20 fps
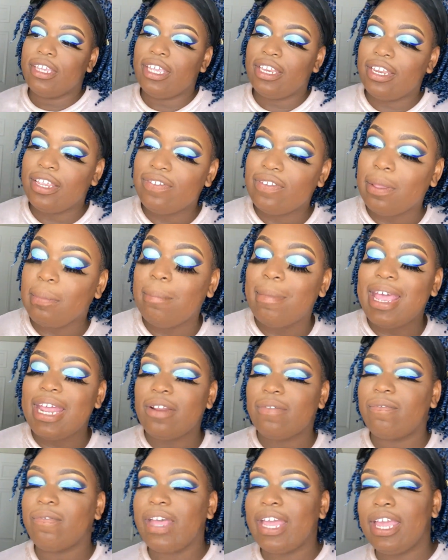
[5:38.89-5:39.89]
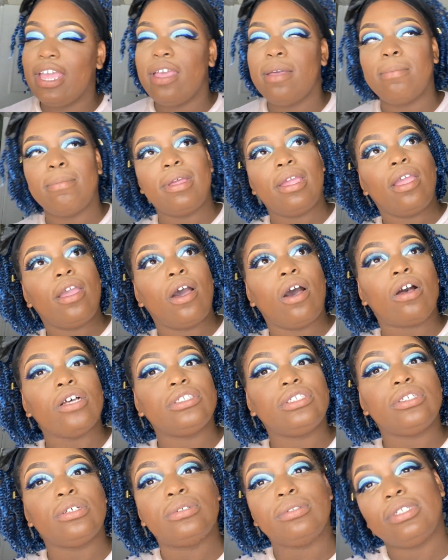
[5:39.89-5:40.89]
It doesn't mattify it, but it
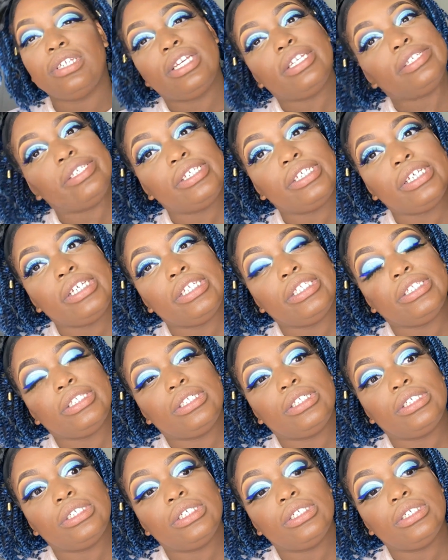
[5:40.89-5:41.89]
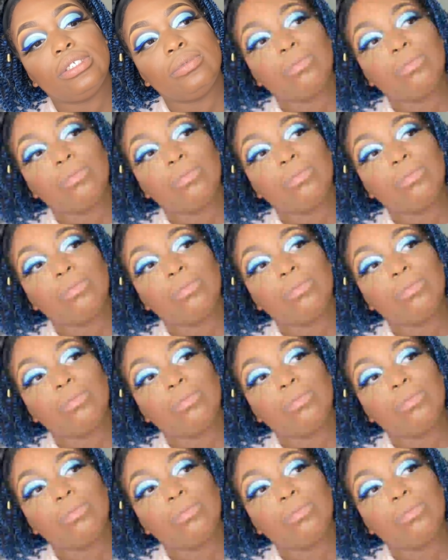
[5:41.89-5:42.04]
also doesn't